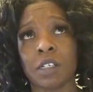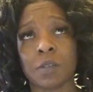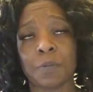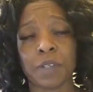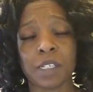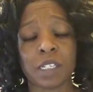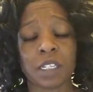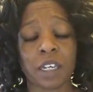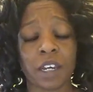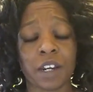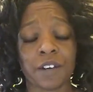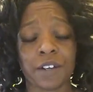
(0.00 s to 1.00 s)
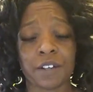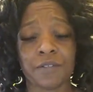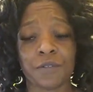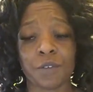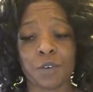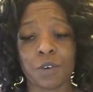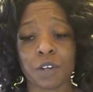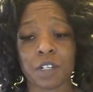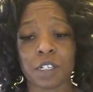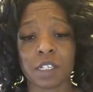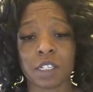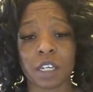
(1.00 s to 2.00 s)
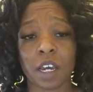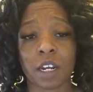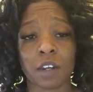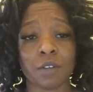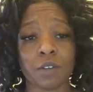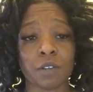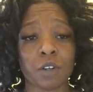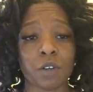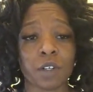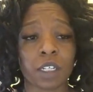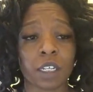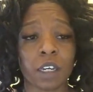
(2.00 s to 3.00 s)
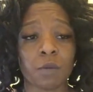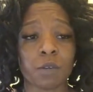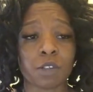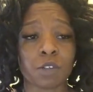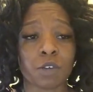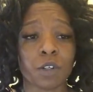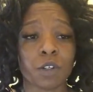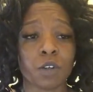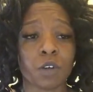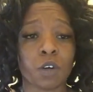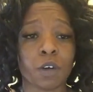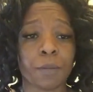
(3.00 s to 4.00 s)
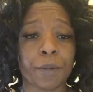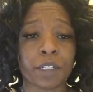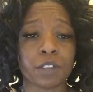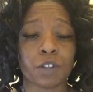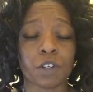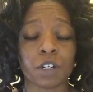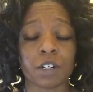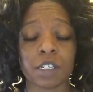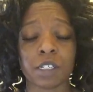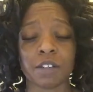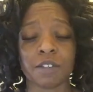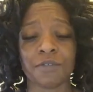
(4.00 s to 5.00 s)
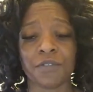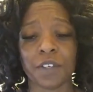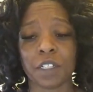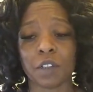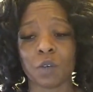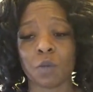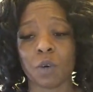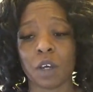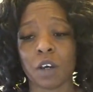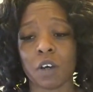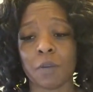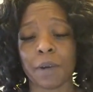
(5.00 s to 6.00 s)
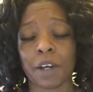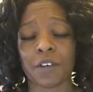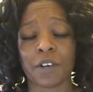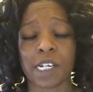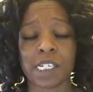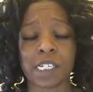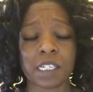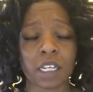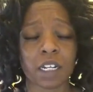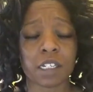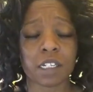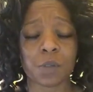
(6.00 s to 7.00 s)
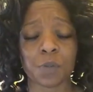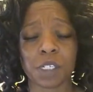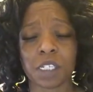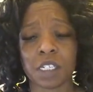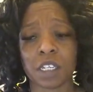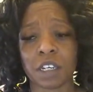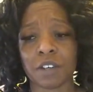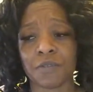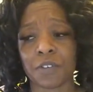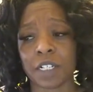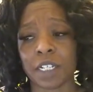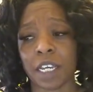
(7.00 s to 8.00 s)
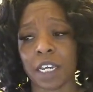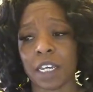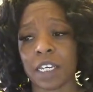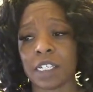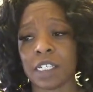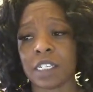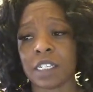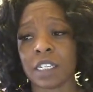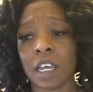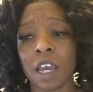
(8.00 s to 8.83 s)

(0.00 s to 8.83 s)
been scary, of course. I don't know again what's going on. My daughter isn't feeling well. My grandson has been sick for days.